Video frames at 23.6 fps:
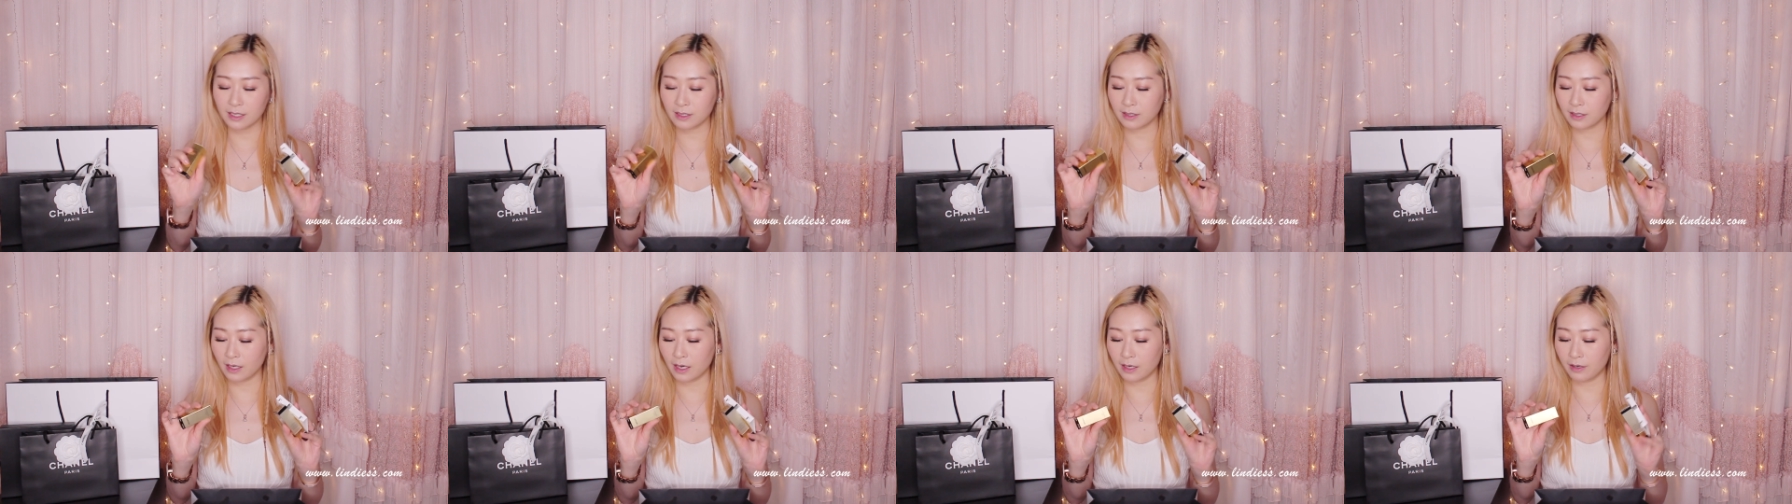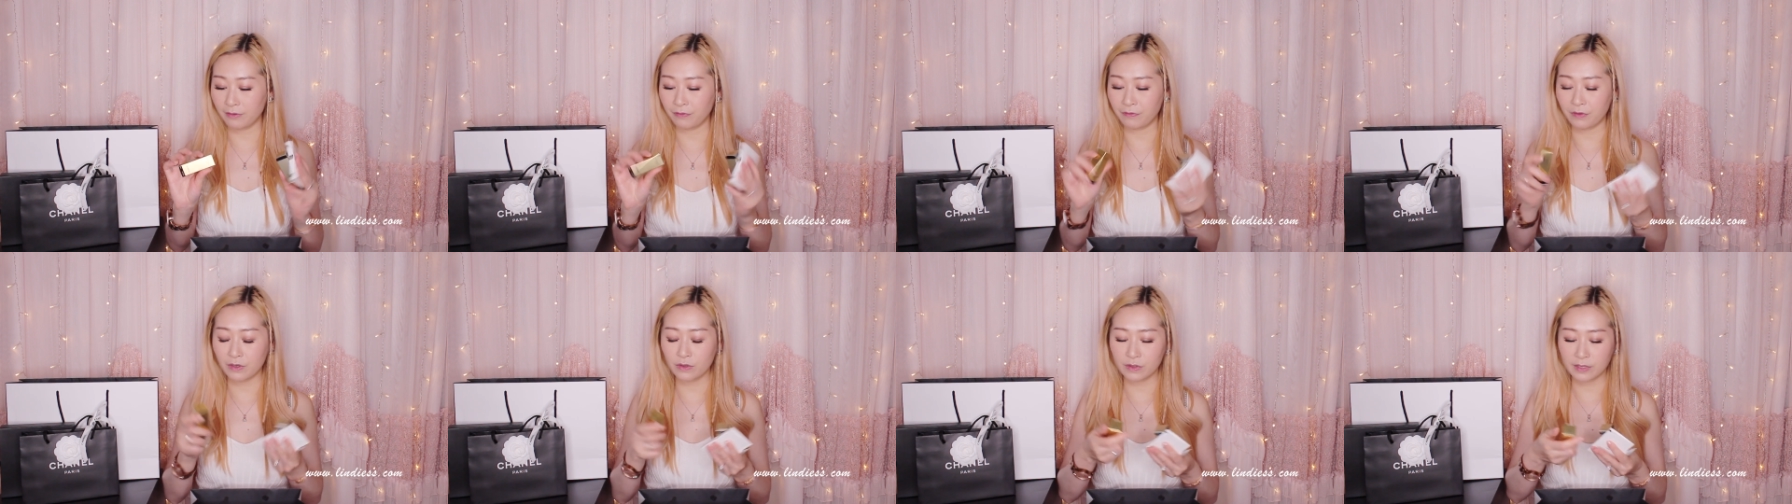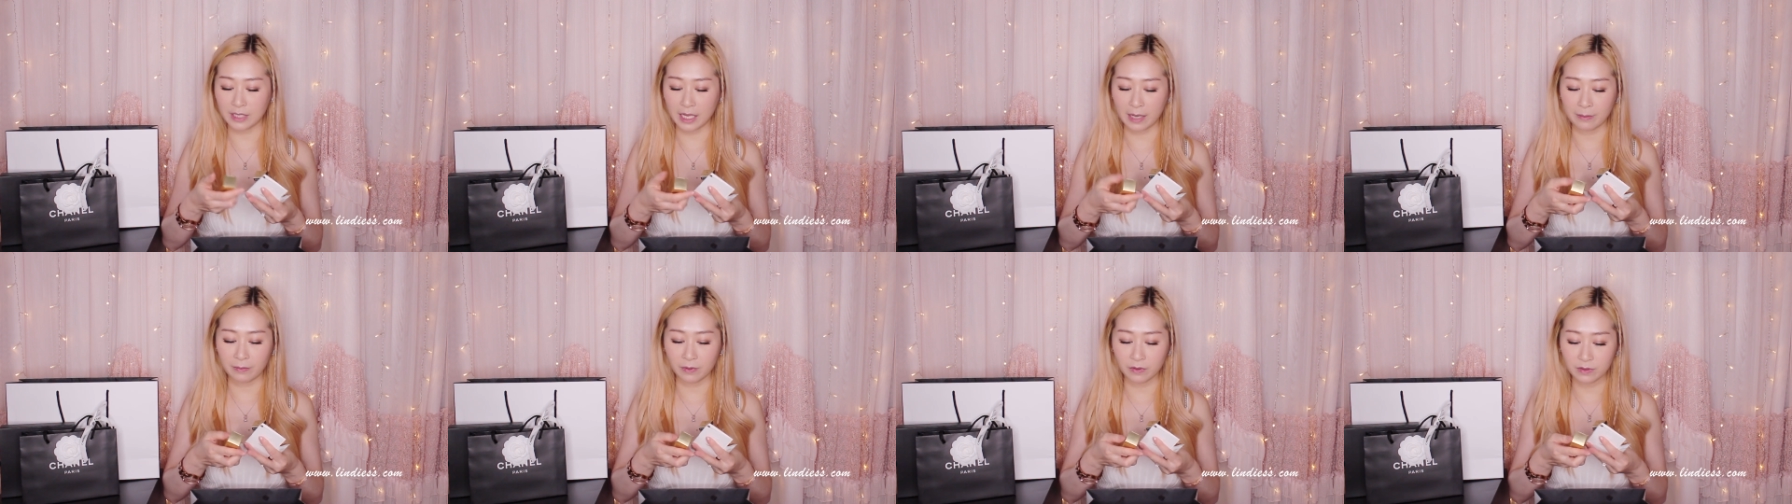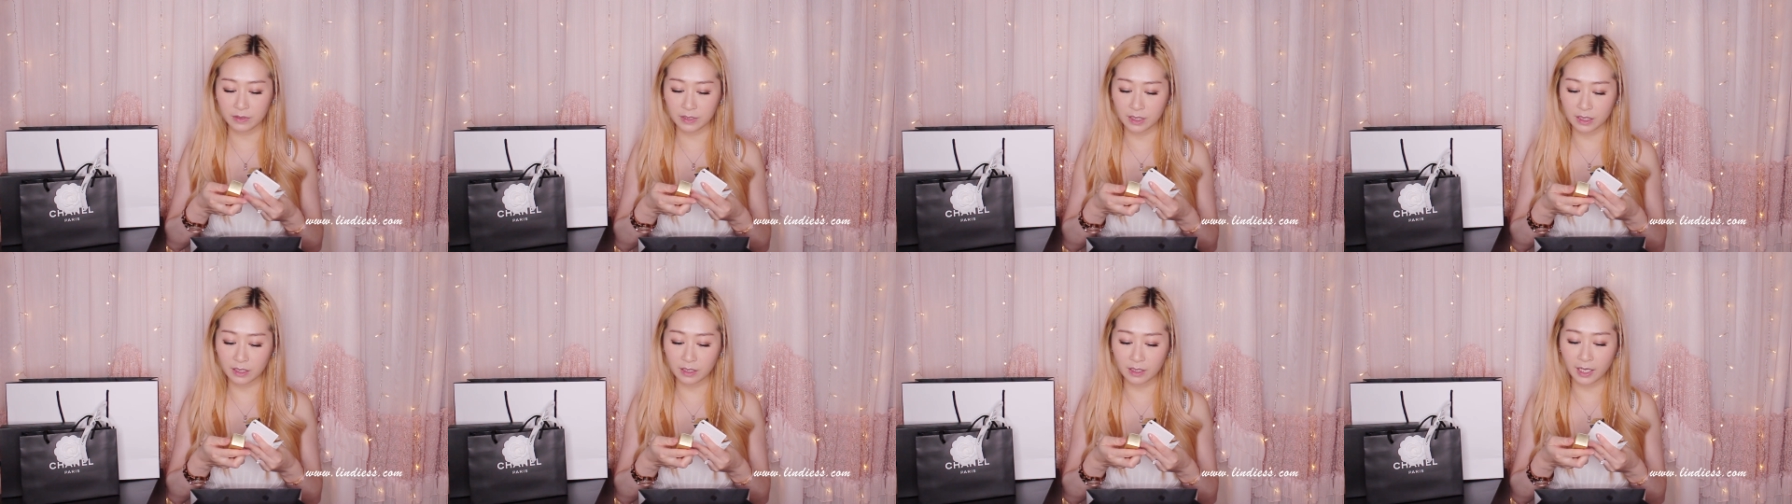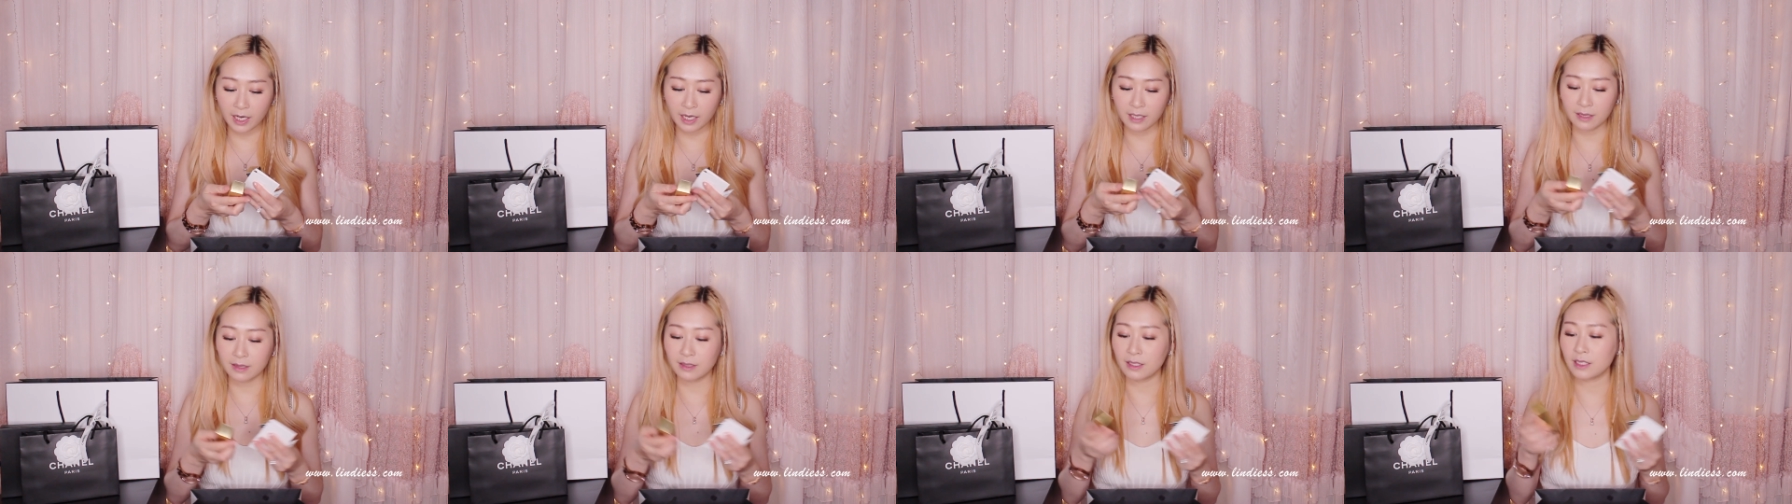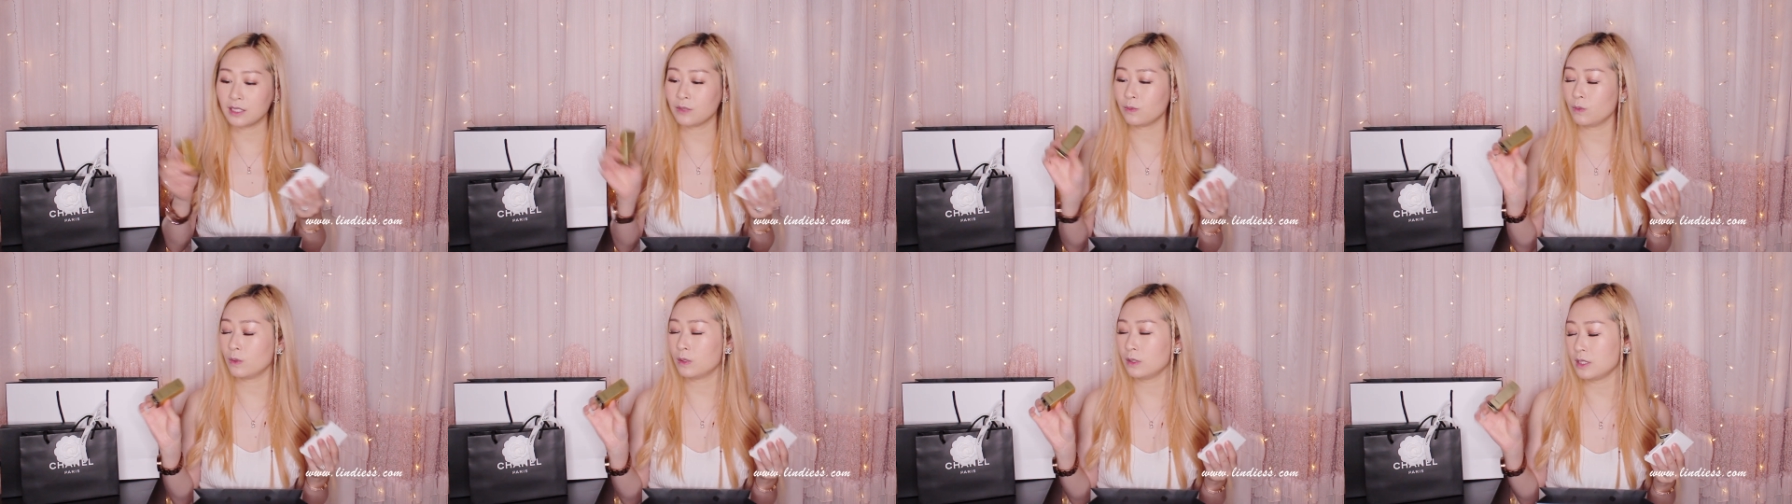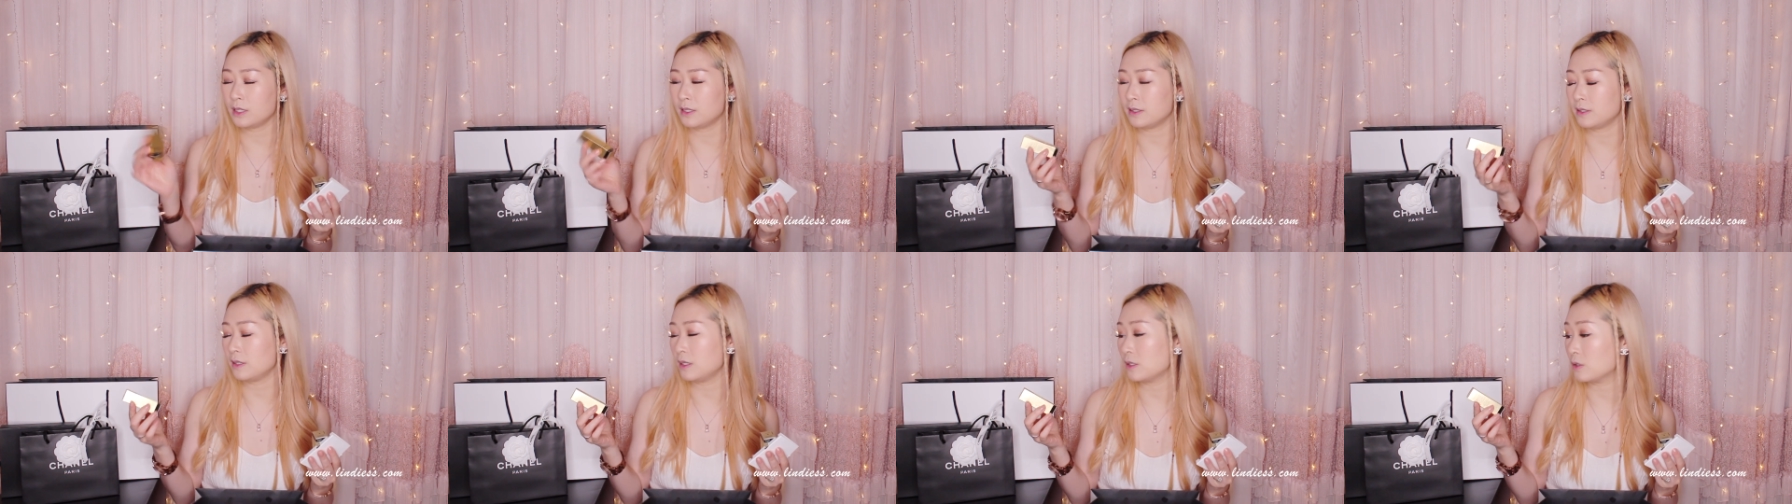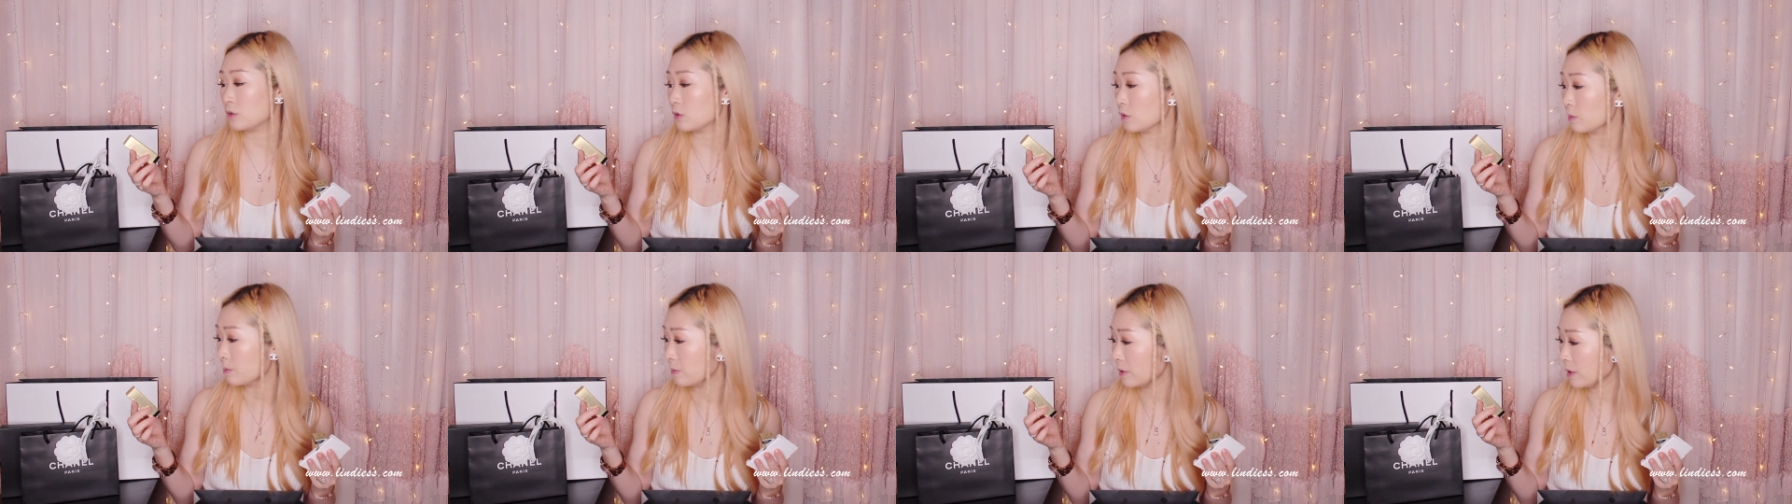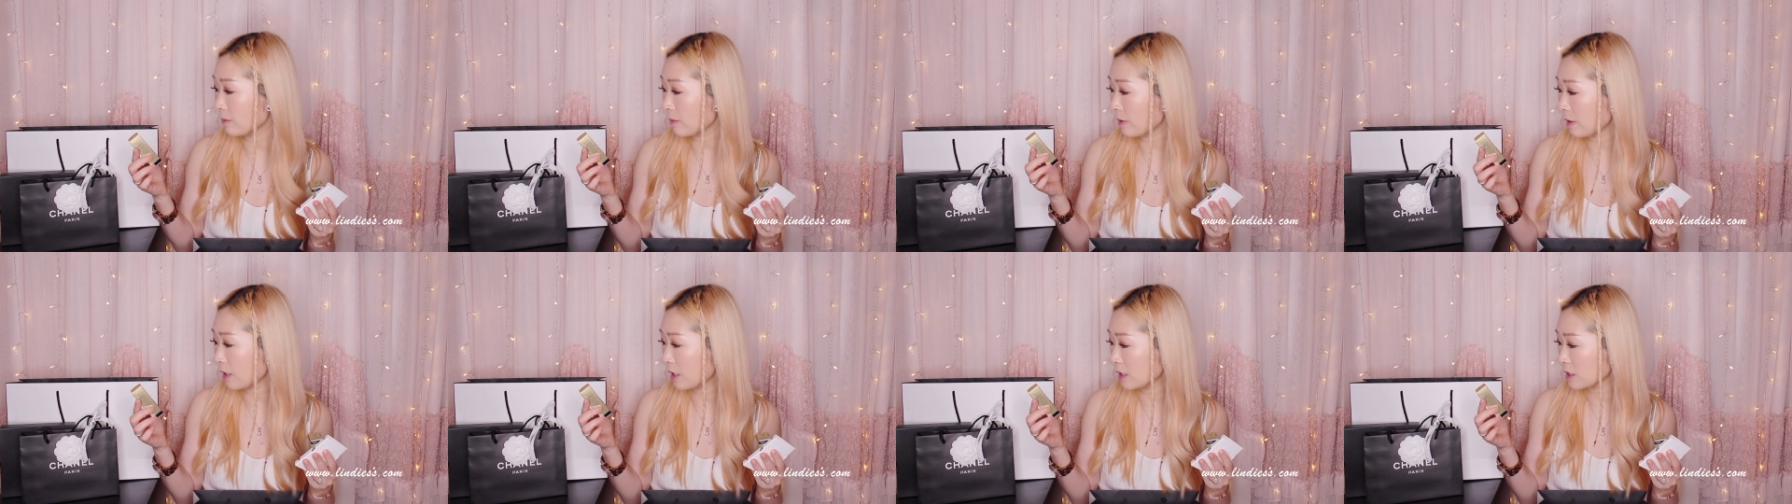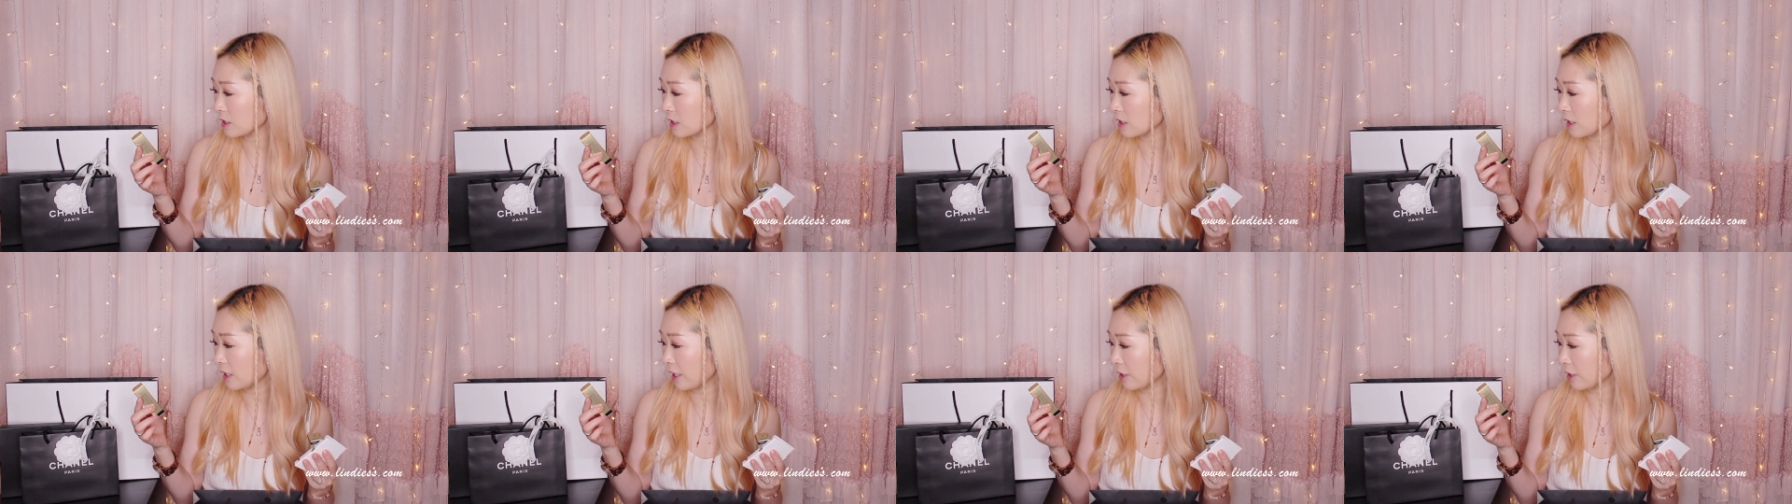just got a few samples here, and this one is the Sublimage